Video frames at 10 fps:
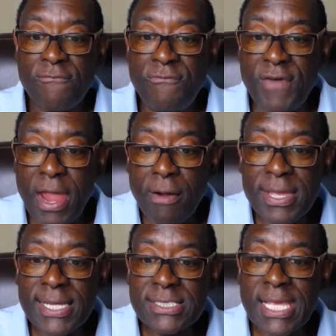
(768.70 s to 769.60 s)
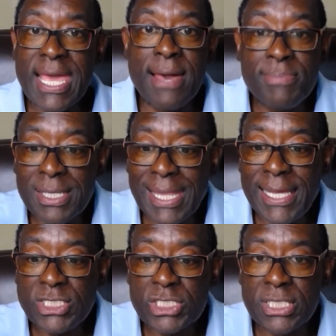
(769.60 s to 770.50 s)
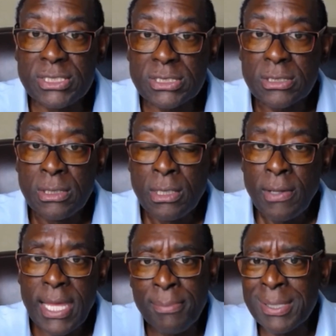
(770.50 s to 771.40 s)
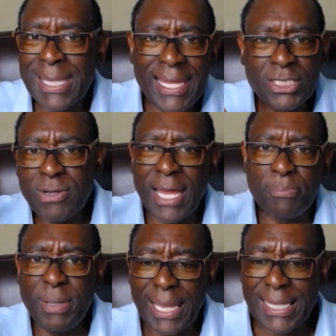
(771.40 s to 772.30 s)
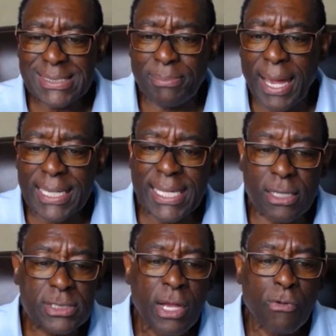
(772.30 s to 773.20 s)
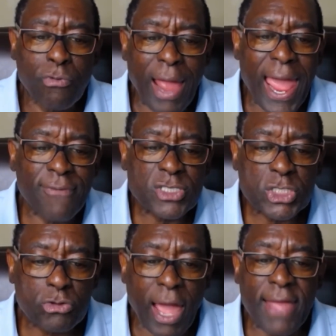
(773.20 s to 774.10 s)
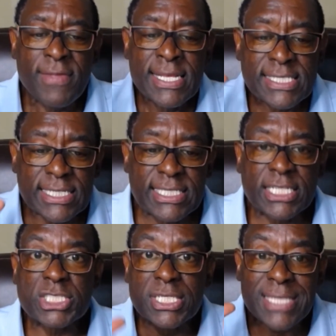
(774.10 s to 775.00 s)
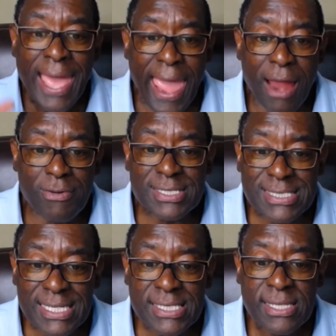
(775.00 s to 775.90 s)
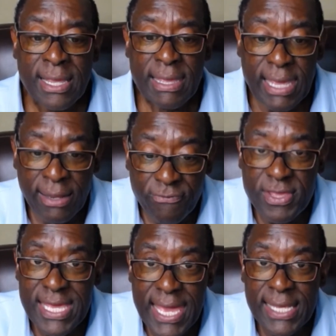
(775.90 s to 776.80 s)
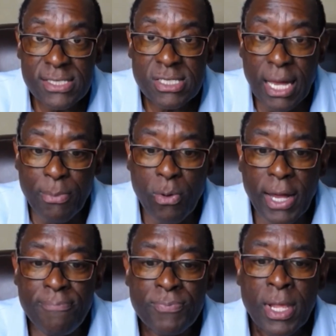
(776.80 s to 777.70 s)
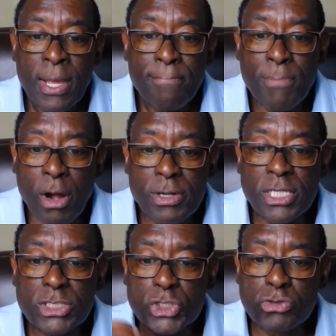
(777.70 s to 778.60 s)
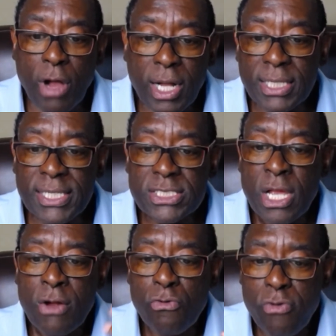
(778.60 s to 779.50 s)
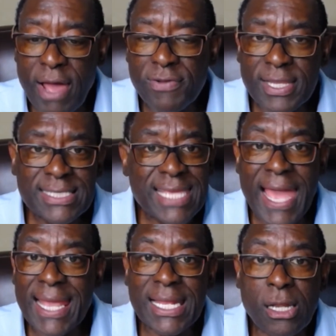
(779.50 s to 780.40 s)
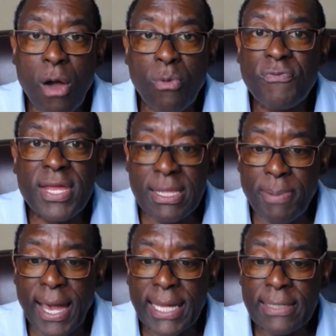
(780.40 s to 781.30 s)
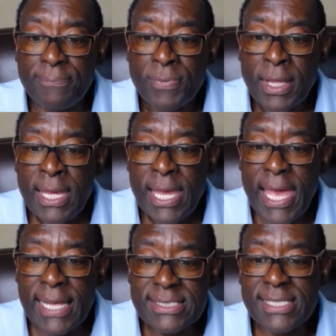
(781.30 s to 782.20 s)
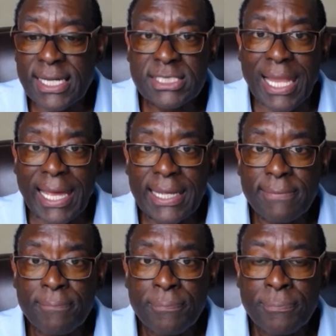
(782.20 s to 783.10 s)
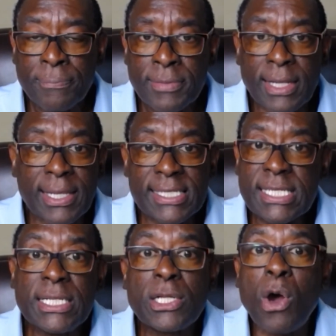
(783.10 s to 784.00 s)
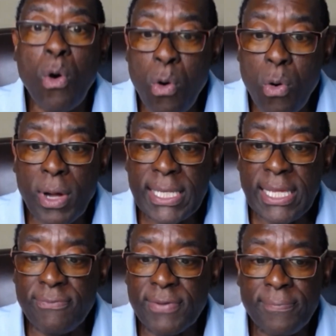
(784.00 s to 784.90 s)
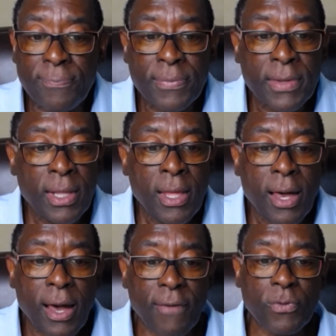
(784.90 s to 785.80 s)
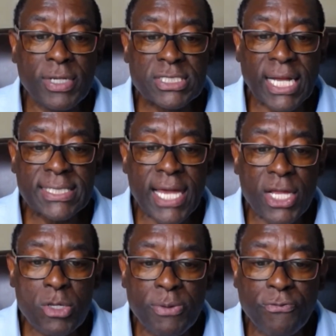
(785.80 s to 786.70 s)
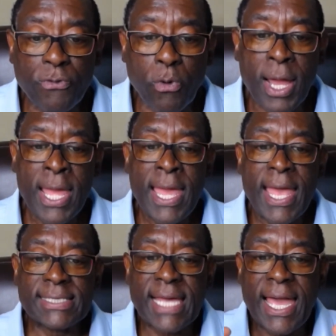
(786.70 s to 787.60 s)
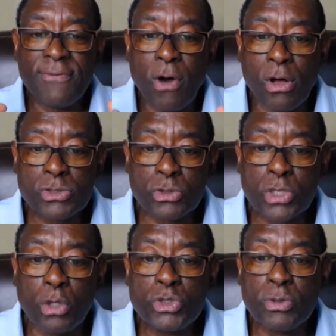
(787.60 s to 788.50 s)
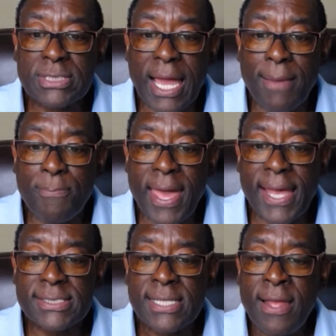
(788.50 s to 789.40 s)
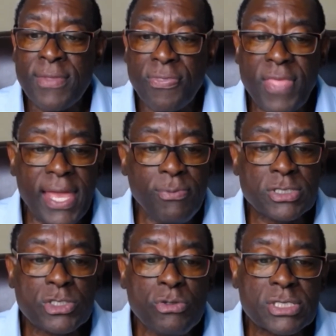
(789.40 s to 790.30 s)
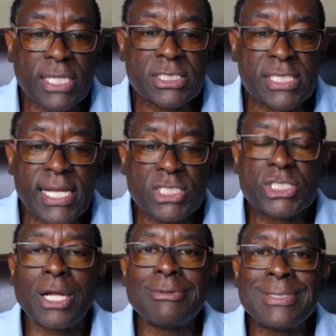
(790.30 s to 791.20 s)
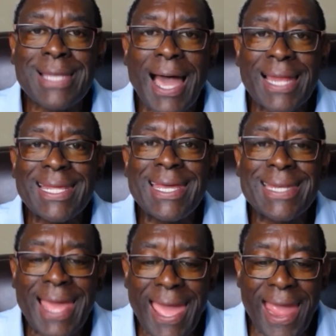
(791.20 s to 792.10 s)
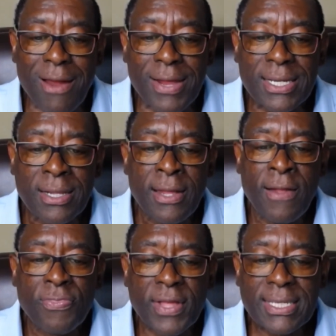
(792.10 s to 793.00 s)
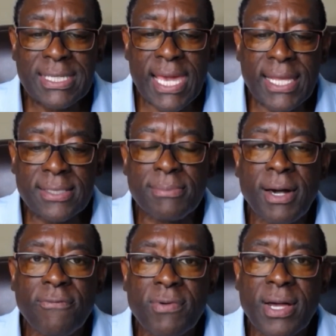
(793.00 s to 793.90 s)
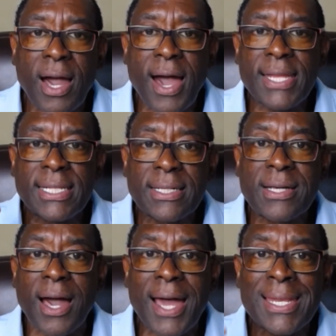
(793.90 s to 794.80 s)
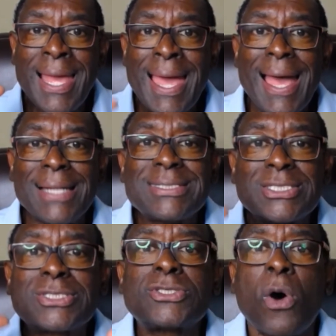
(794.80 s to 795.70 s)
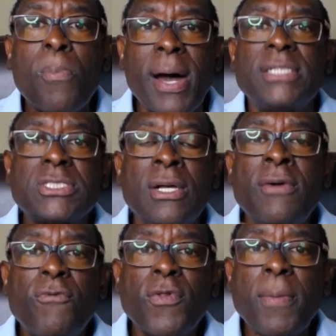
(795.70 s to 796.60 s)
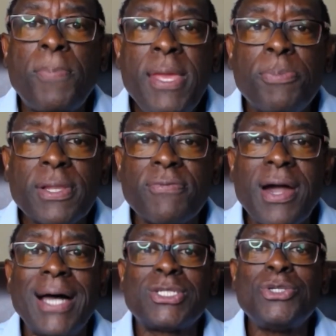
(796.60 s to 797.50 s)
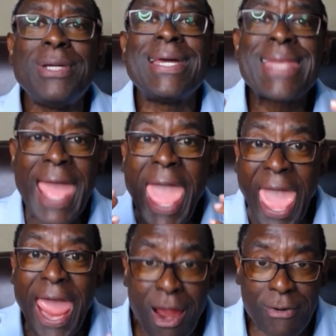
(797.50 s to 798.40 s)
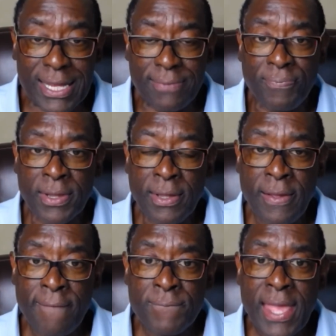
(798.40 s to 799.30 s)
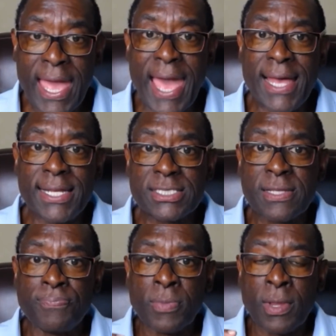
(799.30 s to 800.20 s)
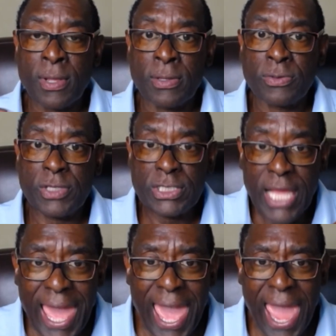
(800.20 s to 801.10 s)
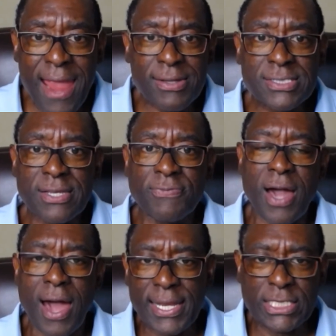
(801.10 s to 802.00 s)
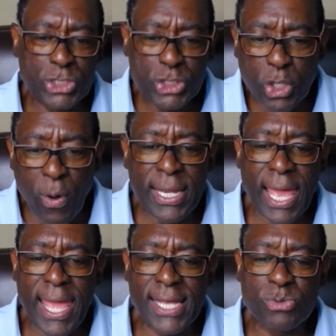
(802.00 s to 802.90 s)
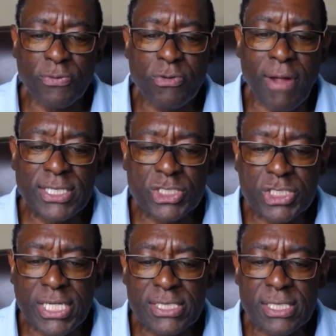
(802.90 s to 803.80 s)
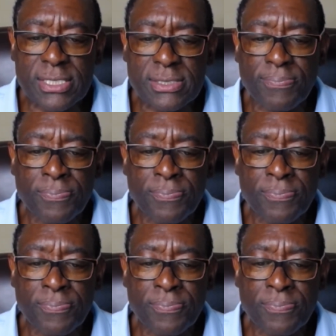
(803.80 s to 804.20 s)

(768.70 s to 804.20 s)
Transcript: variance, emulating, trying to be like somebody else, wrath, strife, seditions, heresies, envyings, come on, murders, drunkenness, revelings, can't along with anybody, and such like. The list can go on even. Of the which I tell you before, as I have also told you in time past, that they which do such things shall not inherit the kingdom of God. And God has so much for the people of God to inherit as the heirs of God and joint heirs with Christ Jesus.